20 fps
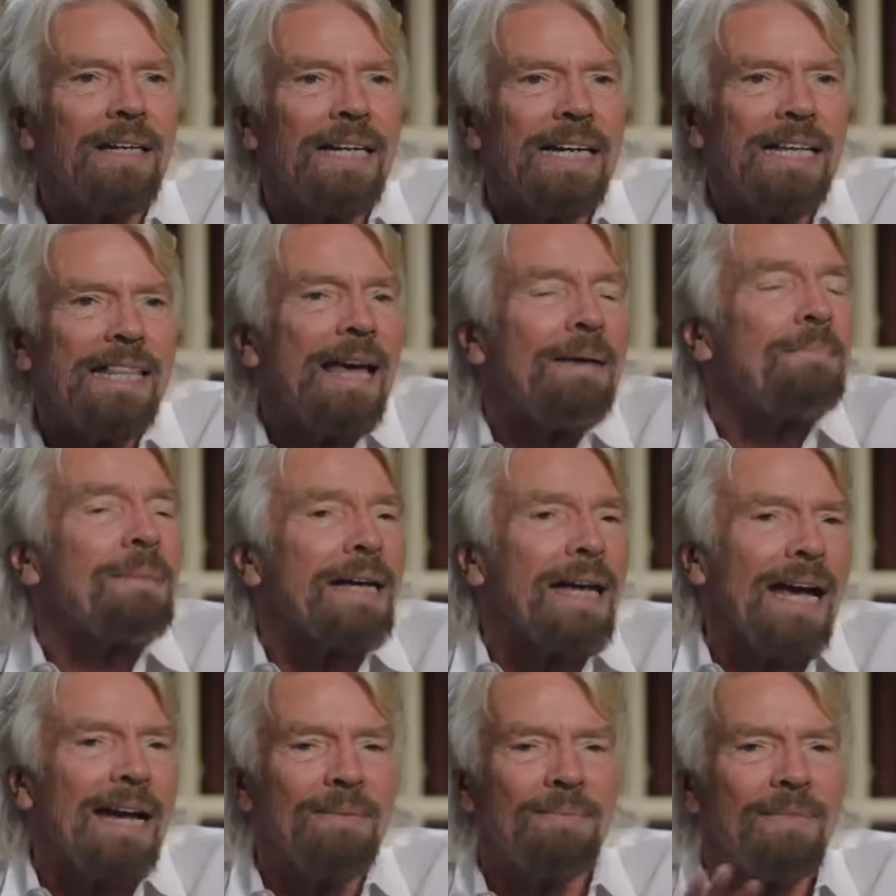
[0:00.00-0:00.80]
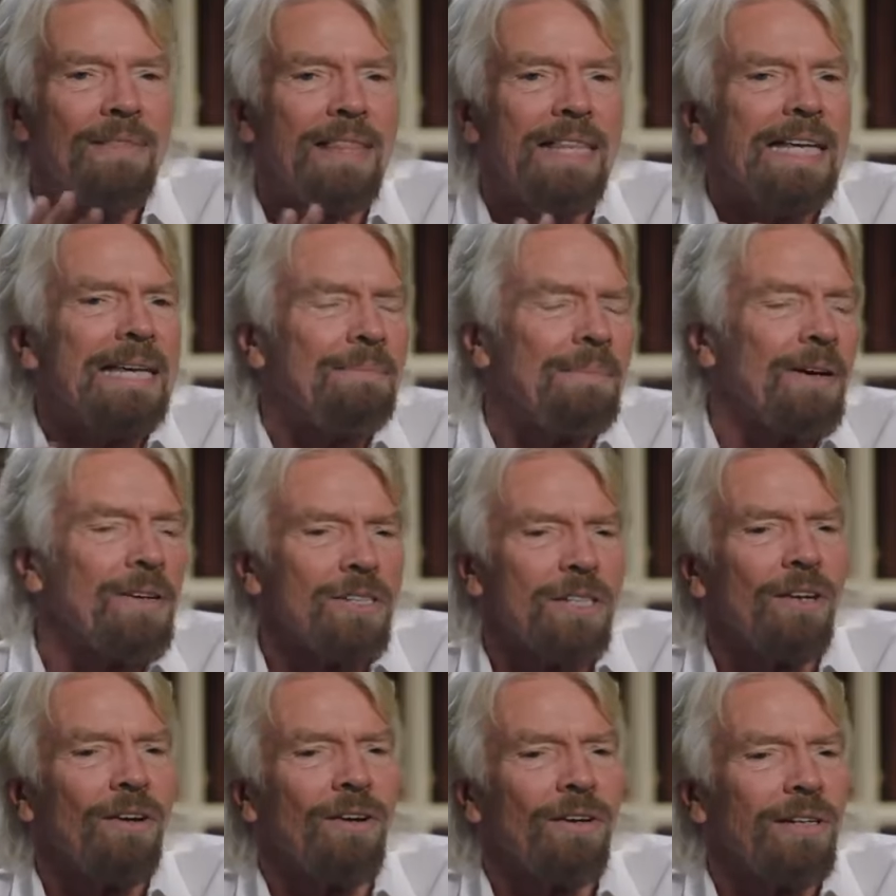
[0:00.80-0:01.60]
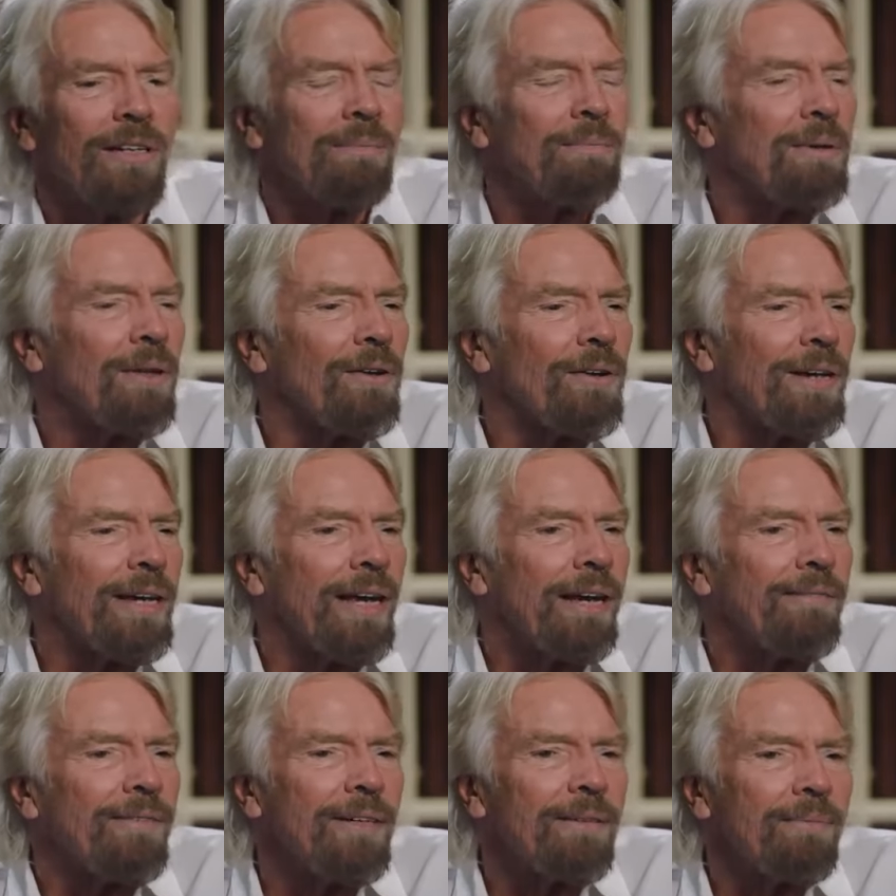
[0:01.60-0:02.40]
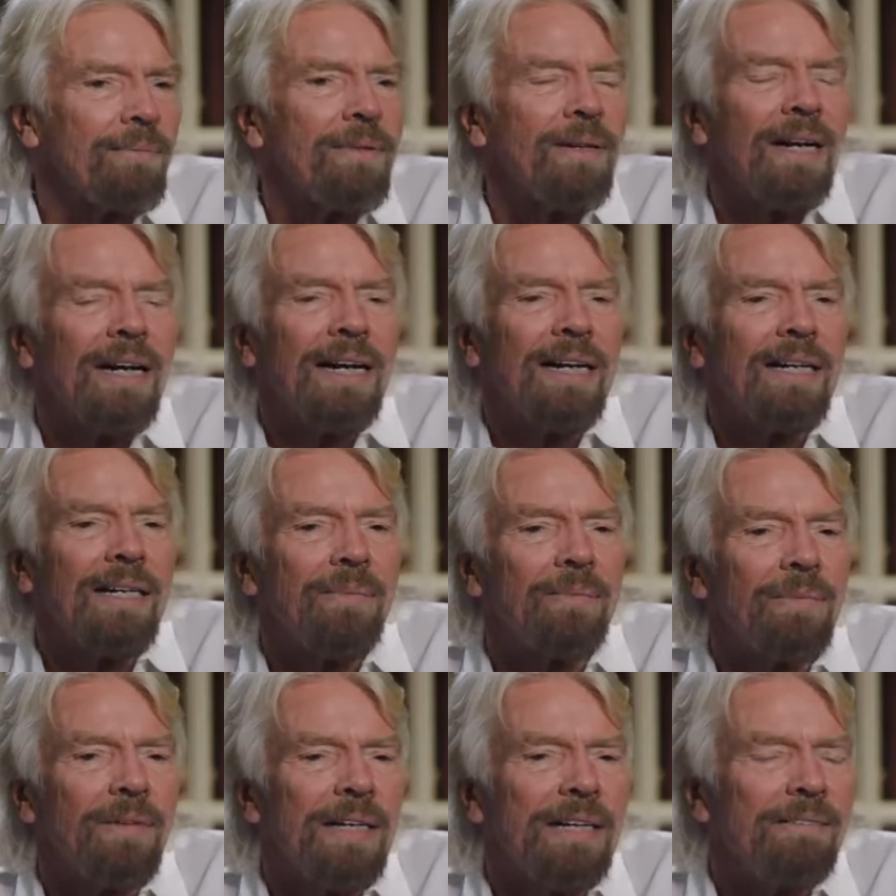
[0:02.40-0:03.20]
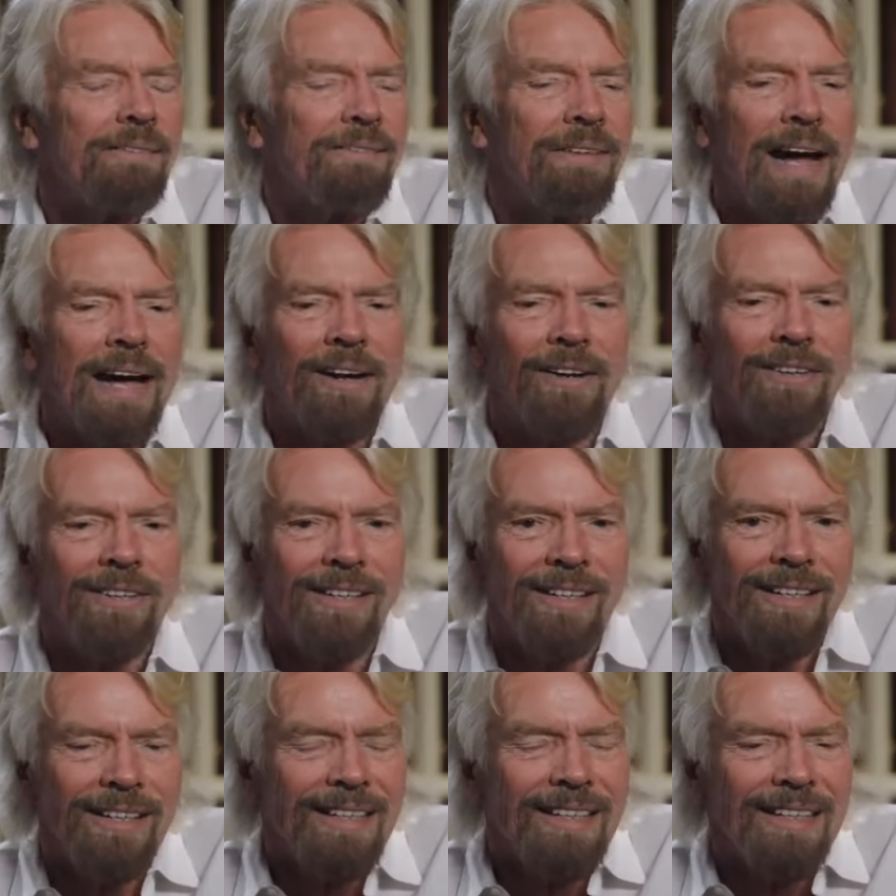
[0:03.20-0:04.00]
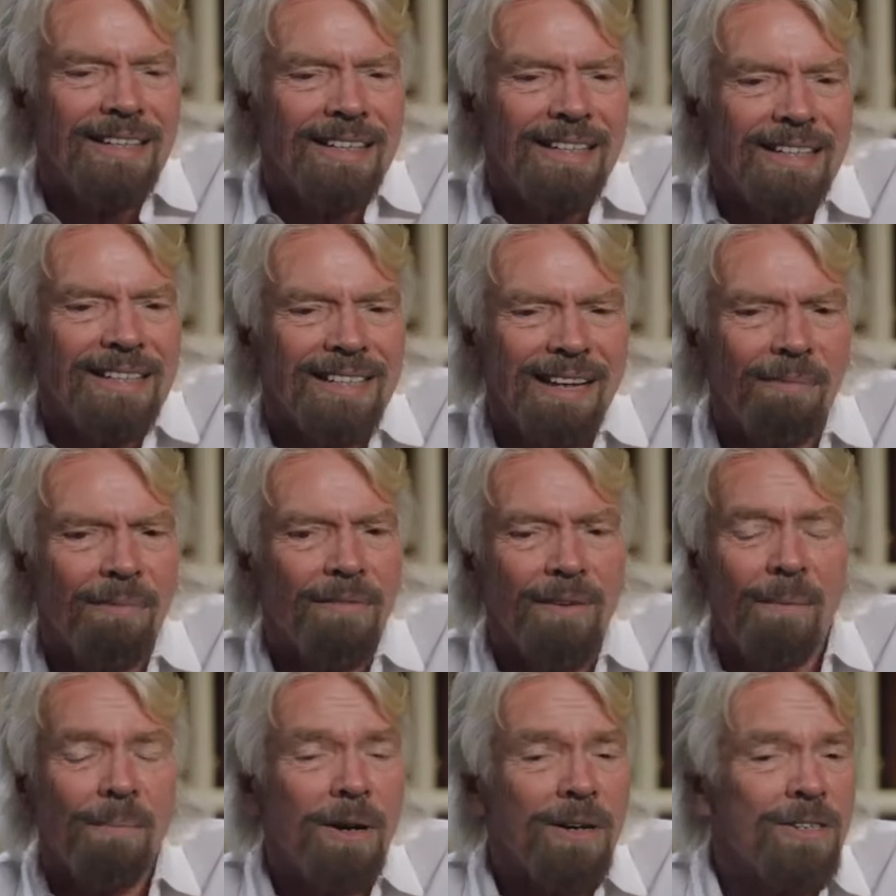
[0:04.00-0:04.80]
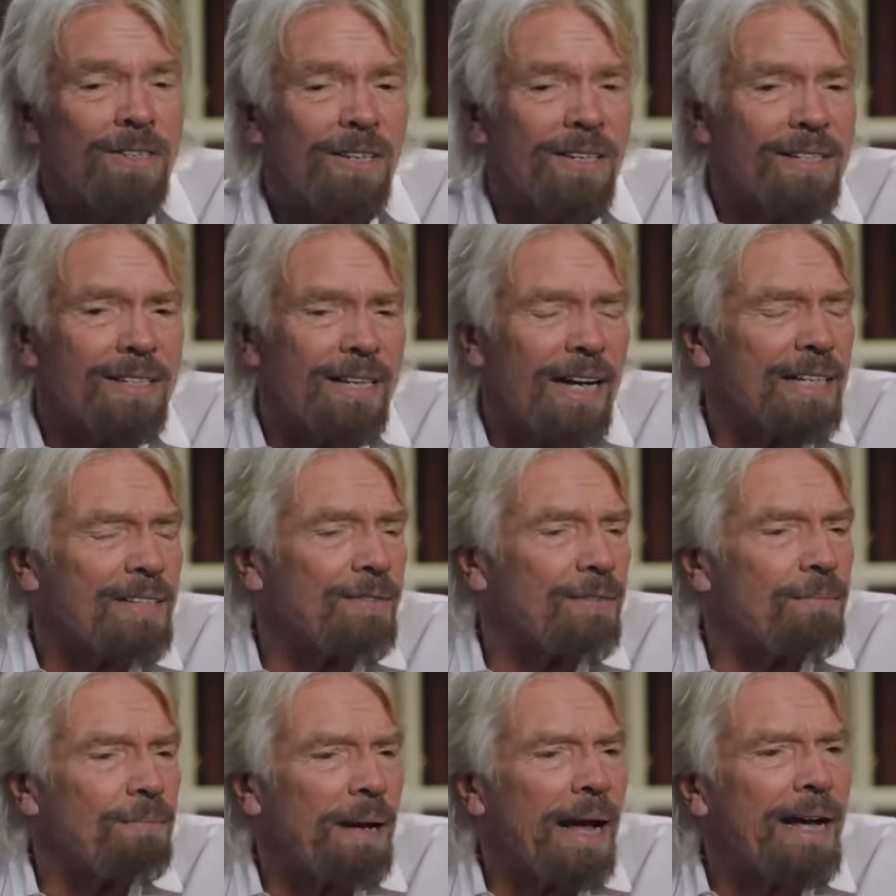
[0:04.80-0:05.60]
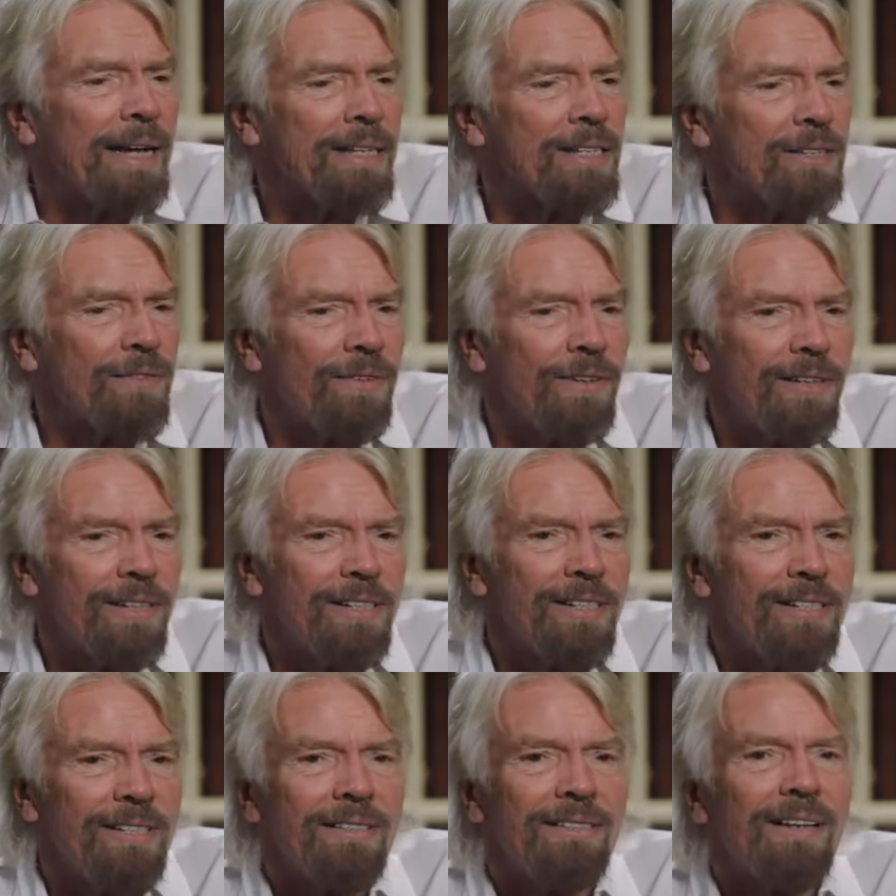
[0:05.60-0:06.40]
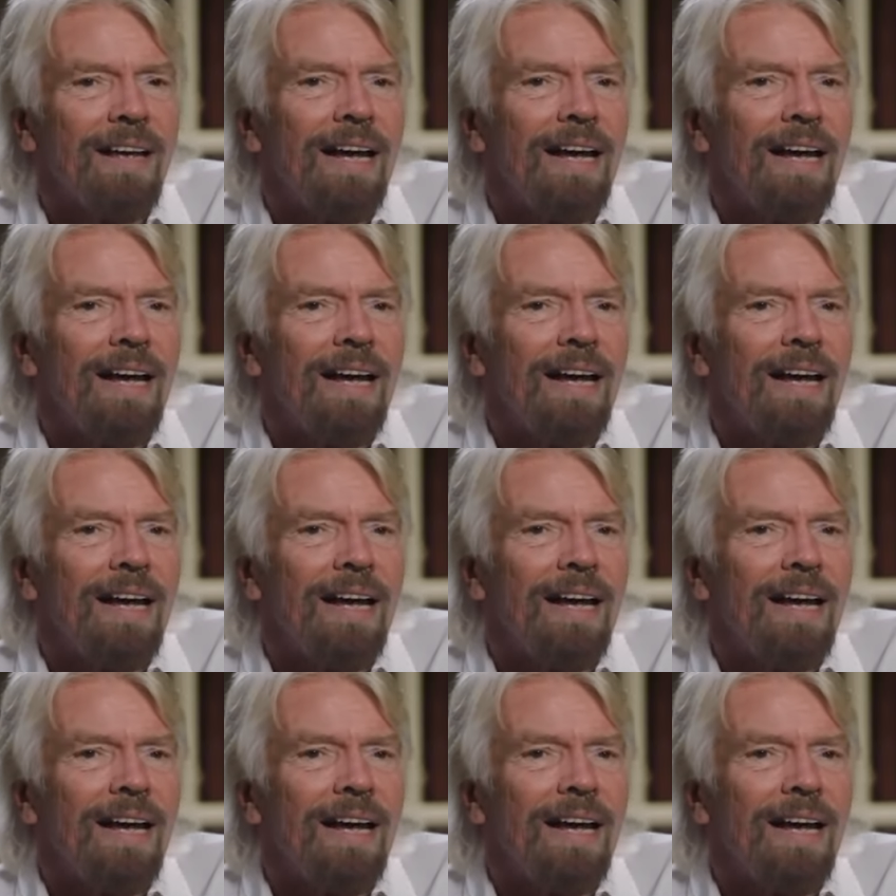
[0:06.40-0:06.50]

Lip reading: He then became the most loyal employee ever. He found some of our most successful bands for us.